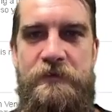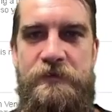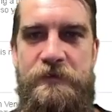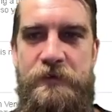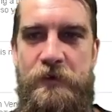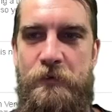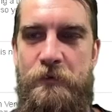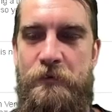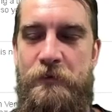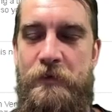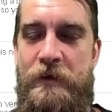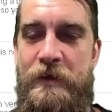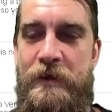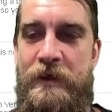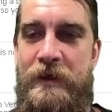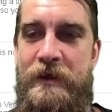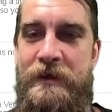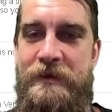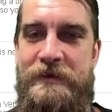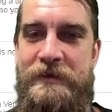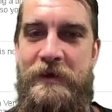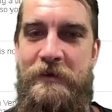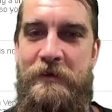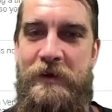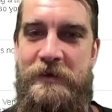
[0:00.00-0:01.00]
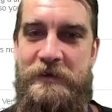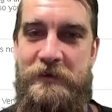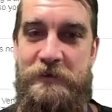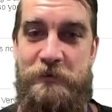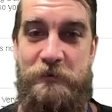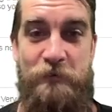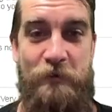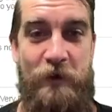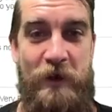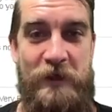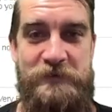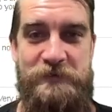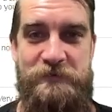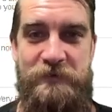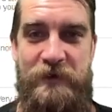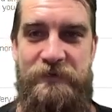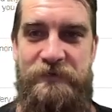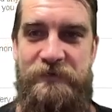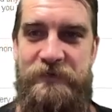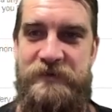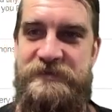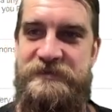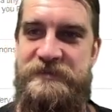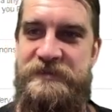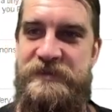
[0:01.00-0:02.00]
So now I can
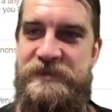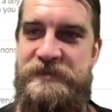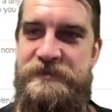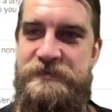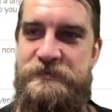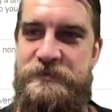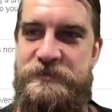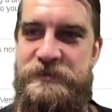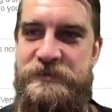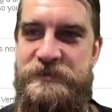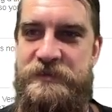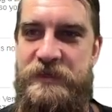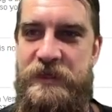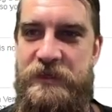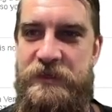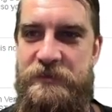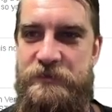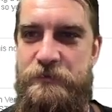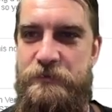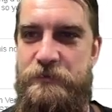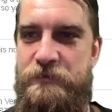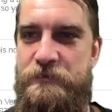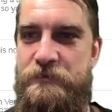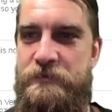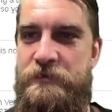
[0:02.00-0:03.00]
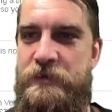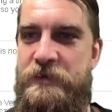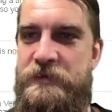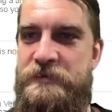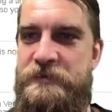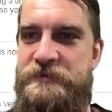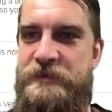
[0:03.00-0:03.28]
cross-reference this, which is kind of cool.